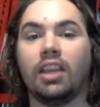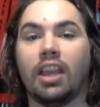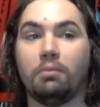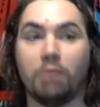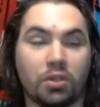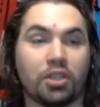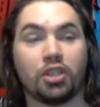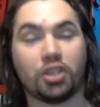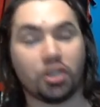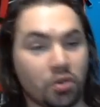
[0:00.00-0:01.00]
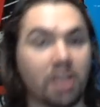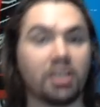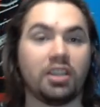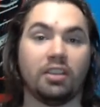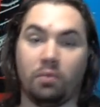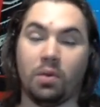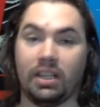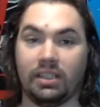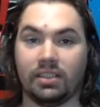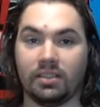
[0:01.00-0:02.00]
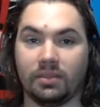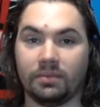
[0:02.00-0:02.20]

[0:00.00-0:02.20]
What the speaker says: and most destructive ones.